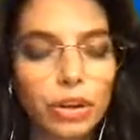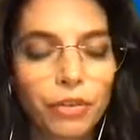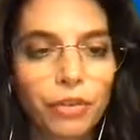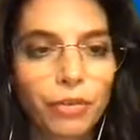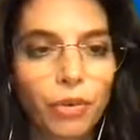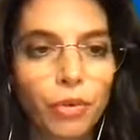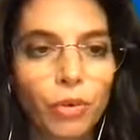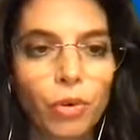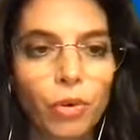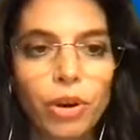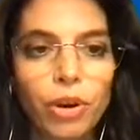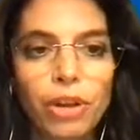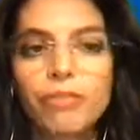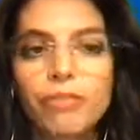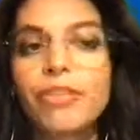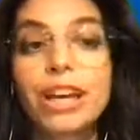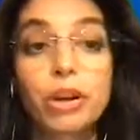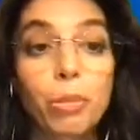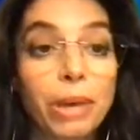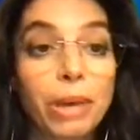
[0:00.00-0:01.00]
for
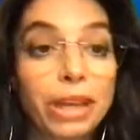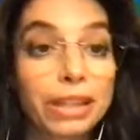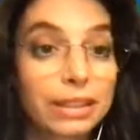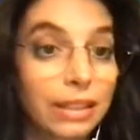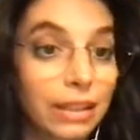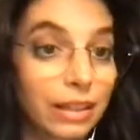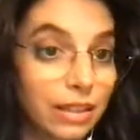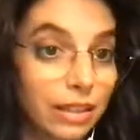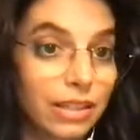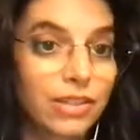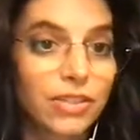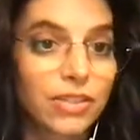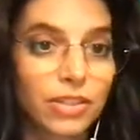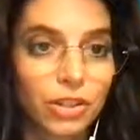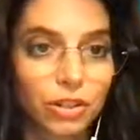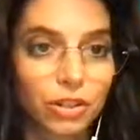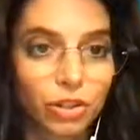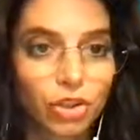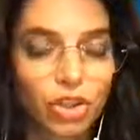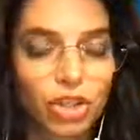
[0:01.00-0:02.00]
Environmental
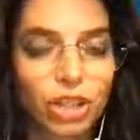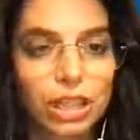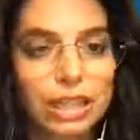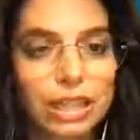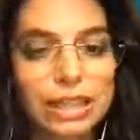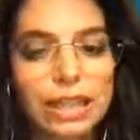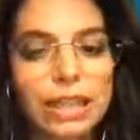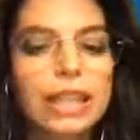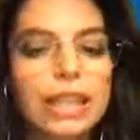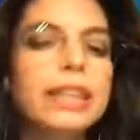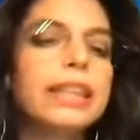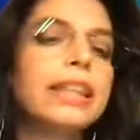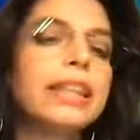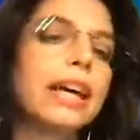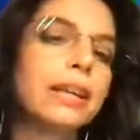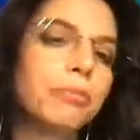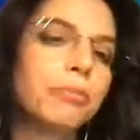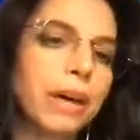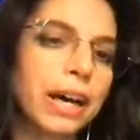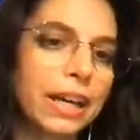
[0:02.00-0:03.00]
Research in Italy, and
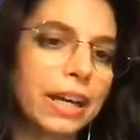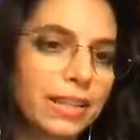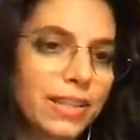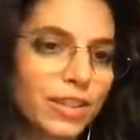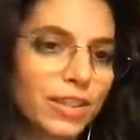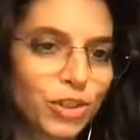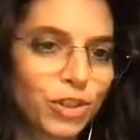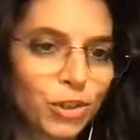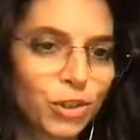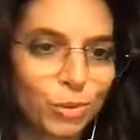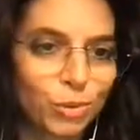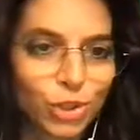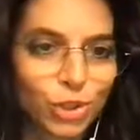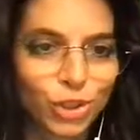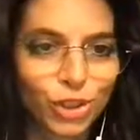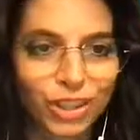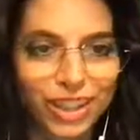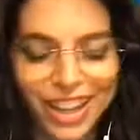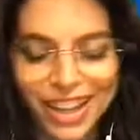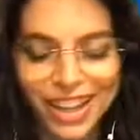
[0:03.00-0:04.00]
then my
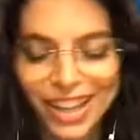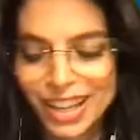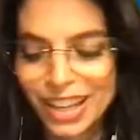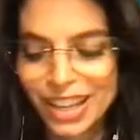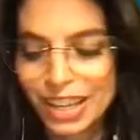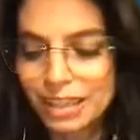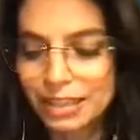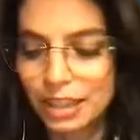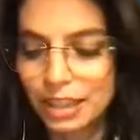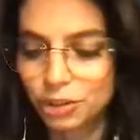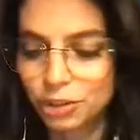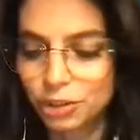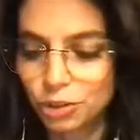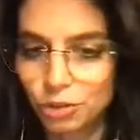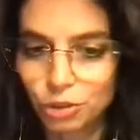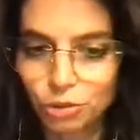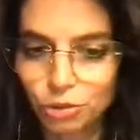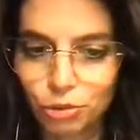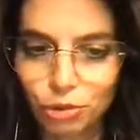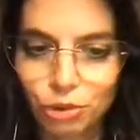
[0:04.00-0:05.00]
institution that
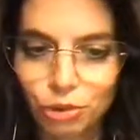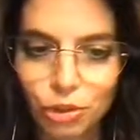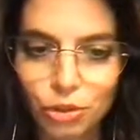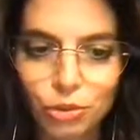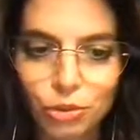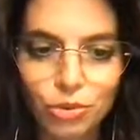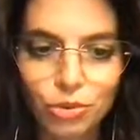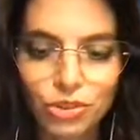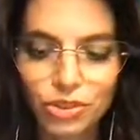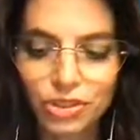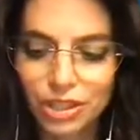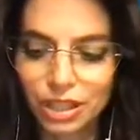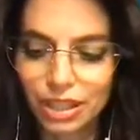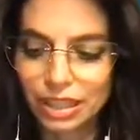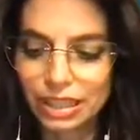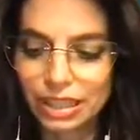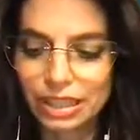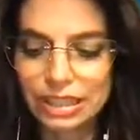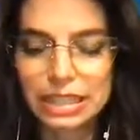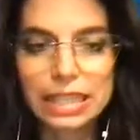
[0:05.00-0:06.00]
you introduced,
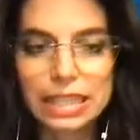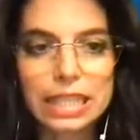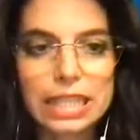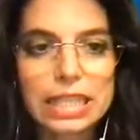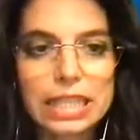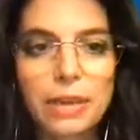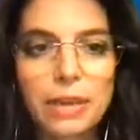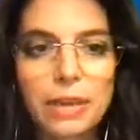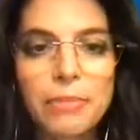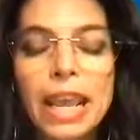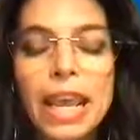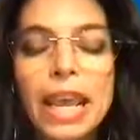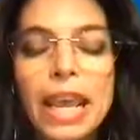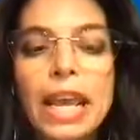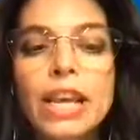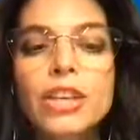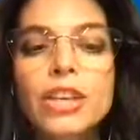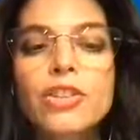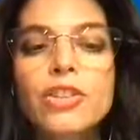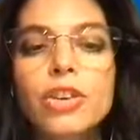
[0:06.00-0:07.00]
indeed.
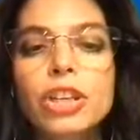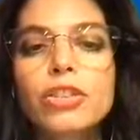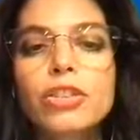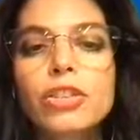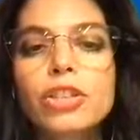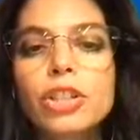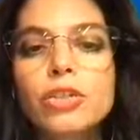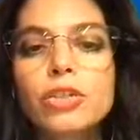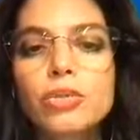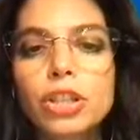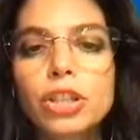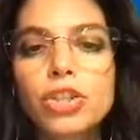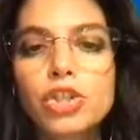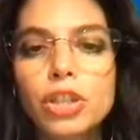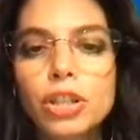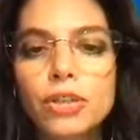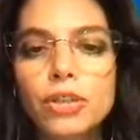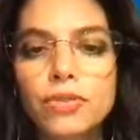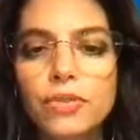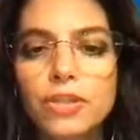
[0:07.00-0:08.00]
So in order to
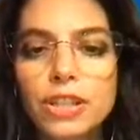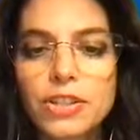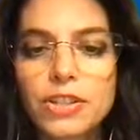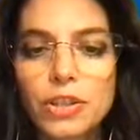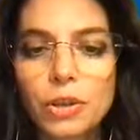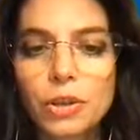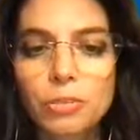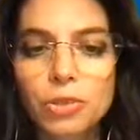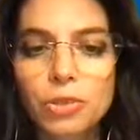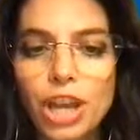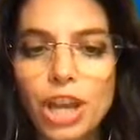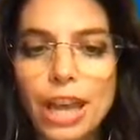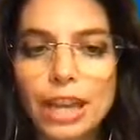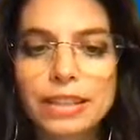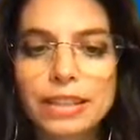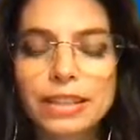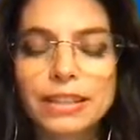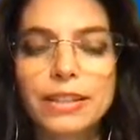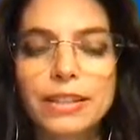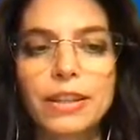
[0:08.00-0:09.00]
achieve this
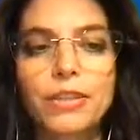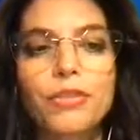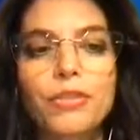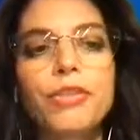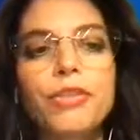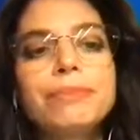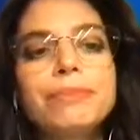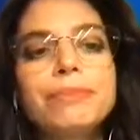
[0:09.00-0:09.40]
objective,